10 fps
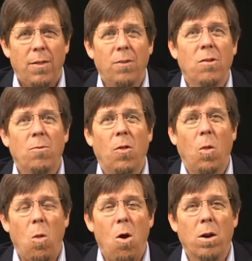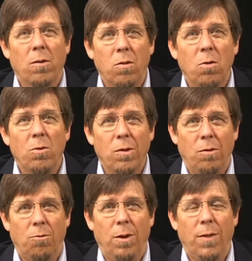This is the longest losing
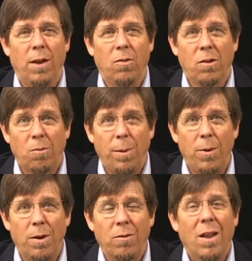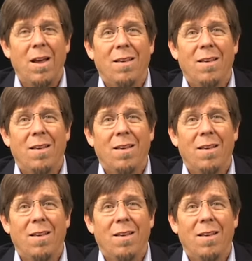streak that it's experienced